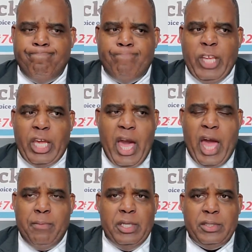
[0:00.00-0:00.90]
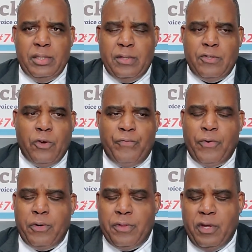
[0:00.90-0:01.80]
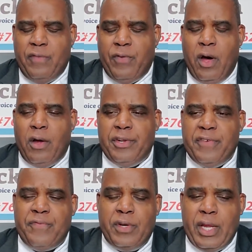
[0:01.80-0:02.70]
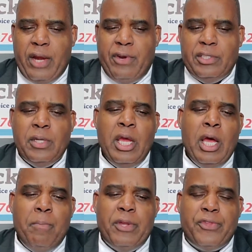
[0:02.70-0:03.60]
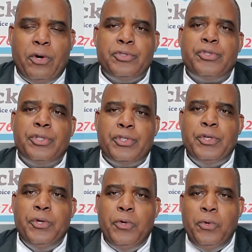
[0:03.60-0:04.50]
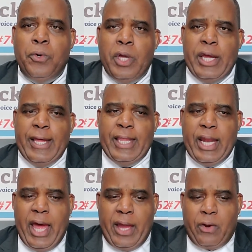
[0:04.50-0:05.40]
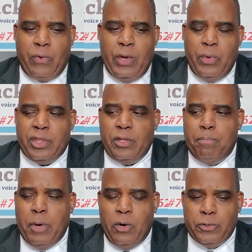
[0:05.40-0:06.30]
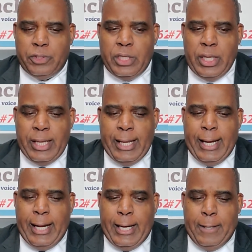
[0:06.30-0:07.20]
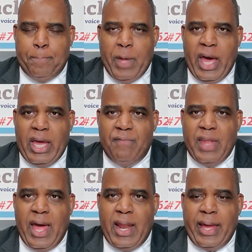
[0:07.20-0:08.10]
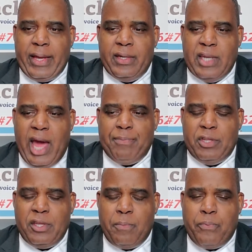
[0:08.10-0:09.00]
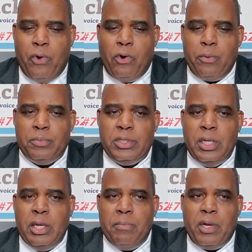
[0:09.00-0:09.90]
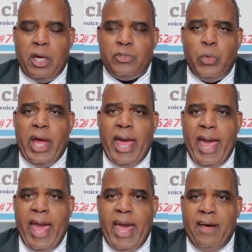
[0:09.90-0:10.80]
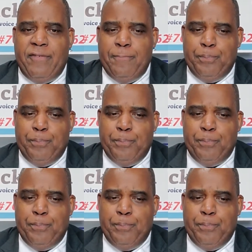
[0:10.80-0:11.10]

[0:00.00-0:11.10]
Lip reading: economists and so forth of all different areas, but those are the two that I agree with the most. I have not adopted their programs, because what I have,